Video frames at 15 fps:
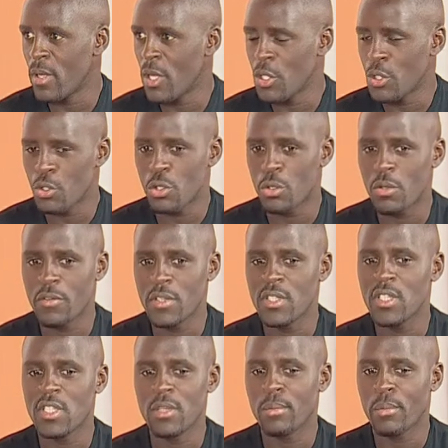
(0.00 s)
So we faced the
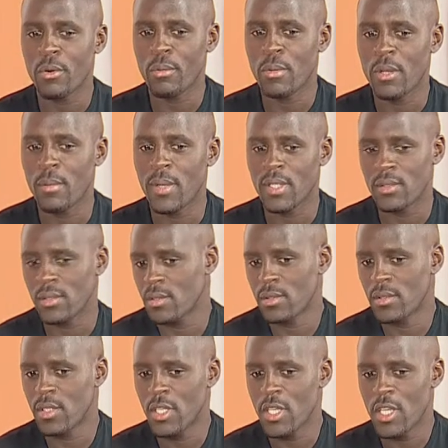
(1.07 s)
same problem, and
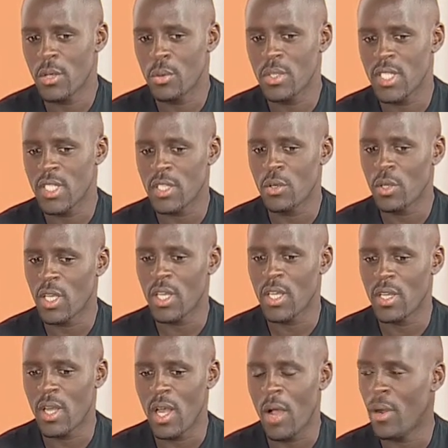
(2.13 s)
we said, okay,
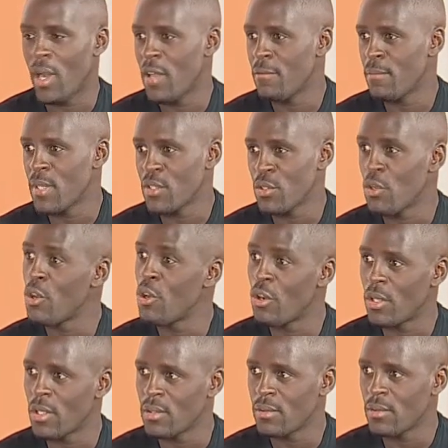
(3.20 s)
our life must go
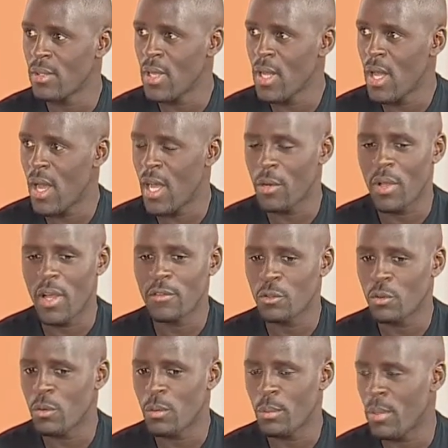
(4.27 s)
on, and we have
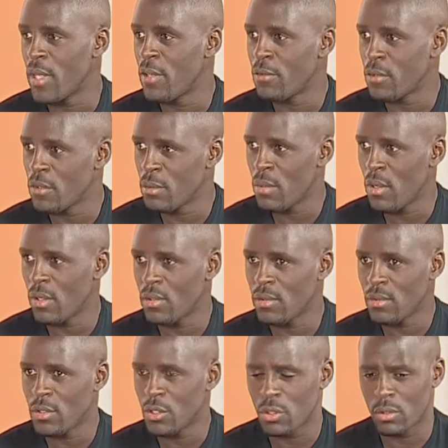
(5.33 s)
to play football.
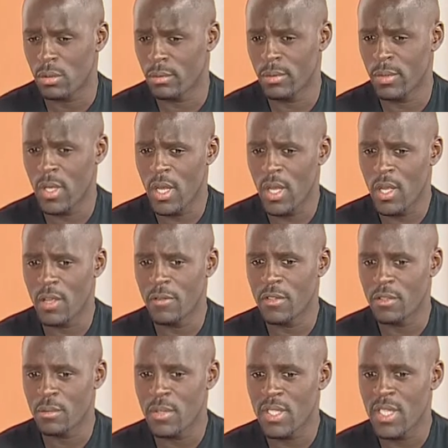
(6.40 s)
So if it
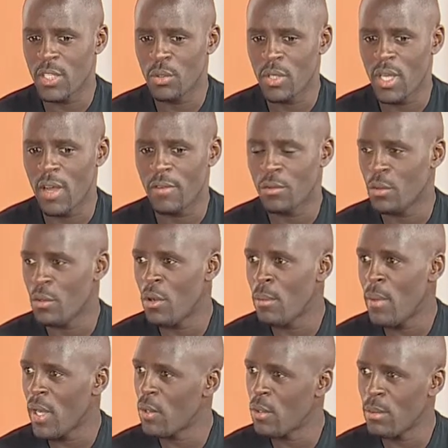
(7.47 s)
means that we have to go
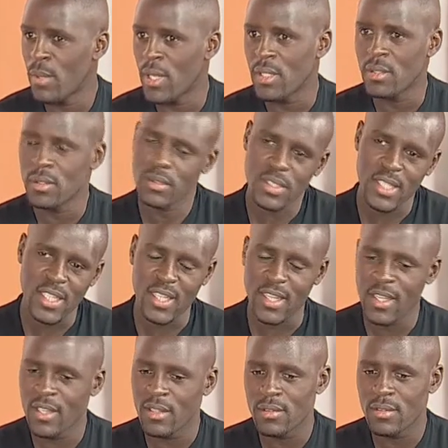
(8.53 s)
back home and start
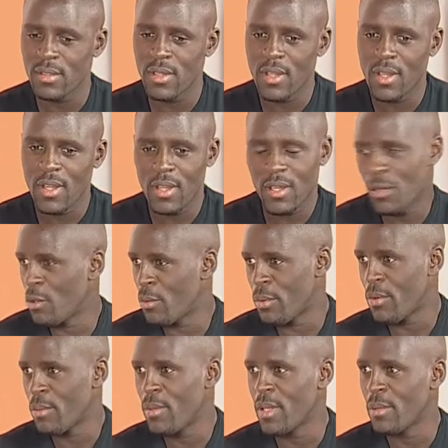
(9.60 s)
again, no
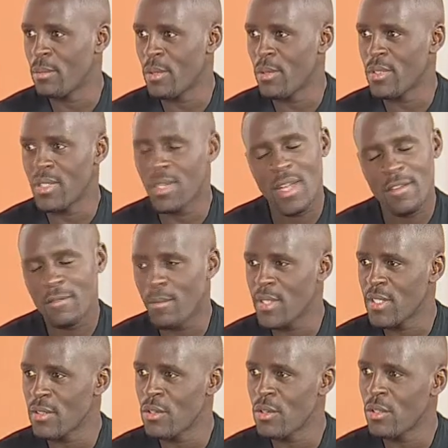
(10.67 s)
problem, because life
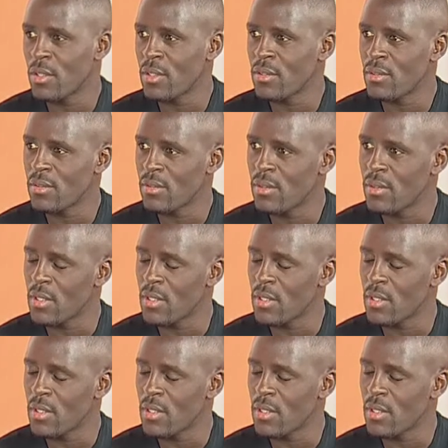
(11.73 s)
must go on.